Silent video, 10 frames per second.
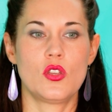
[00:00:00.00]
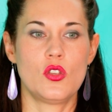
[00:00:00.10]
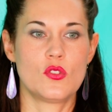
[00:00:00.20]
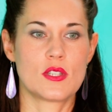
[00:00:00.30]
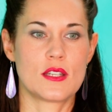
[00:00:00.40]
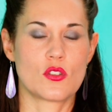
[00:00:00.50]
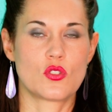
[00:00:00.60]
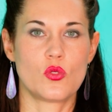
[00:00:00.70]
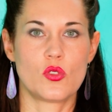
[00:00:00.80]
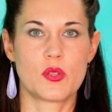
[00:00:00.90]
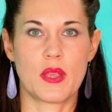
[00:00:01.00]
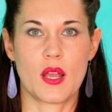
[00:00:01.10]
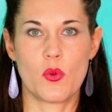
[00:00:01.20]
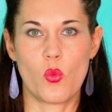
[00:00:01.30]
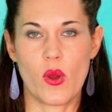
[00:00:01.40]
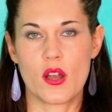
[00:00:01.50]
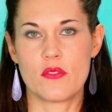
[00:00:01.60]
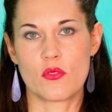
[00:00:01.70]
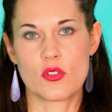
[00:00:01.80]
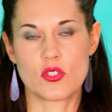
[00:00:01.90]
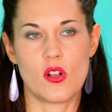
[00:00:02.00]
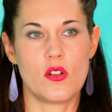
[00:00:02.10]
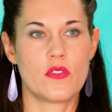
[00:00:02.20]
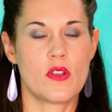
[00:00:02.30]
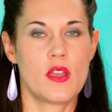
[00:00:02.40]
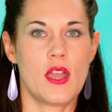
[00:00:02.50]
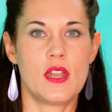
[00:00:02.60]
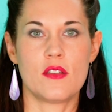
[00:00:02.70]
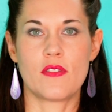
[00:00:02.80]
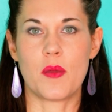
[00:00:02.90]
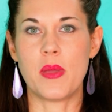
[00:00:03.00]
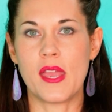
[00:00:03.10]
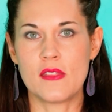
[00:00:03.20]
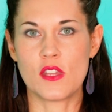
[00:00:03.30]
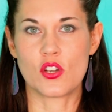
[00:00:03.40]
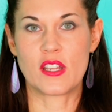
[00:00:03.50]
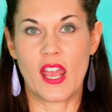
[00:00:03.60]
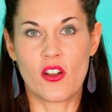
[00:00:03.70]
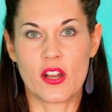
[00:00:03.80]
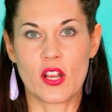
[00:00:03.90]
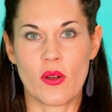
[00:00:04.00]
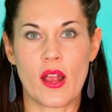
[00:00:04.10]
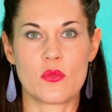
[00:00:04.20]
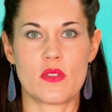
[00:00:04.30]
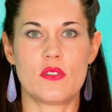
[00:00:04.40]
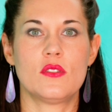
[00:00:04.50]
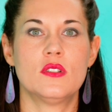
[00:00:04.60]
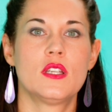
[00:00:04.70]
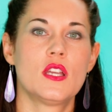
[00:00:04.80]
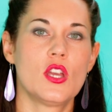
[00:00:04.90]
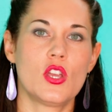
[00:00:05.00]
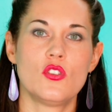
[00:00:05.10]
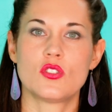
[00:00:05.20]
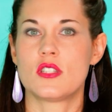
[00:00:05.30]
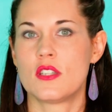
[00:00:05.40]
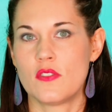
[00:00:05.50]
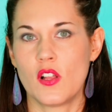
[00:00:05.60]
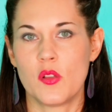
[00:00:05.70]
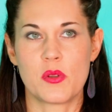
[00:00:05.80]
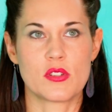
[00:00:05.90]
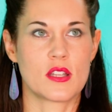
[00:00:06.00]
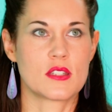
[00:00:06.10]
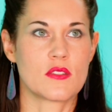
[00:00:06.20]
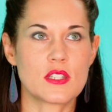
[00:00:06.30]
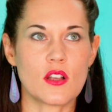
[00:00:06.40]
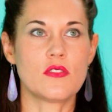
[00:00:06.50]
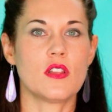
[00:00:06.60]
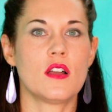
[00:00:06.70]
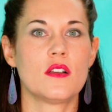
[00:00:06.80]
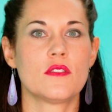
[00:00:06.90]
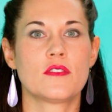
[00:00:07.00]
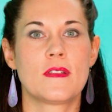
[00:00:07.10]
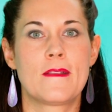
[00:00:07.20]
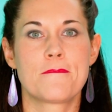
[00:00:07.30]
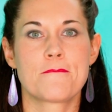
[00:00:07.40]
Use it as a tool to become aware of and resolve any of that pain that you're carrying around with you. Use it to develop your sense of self-love.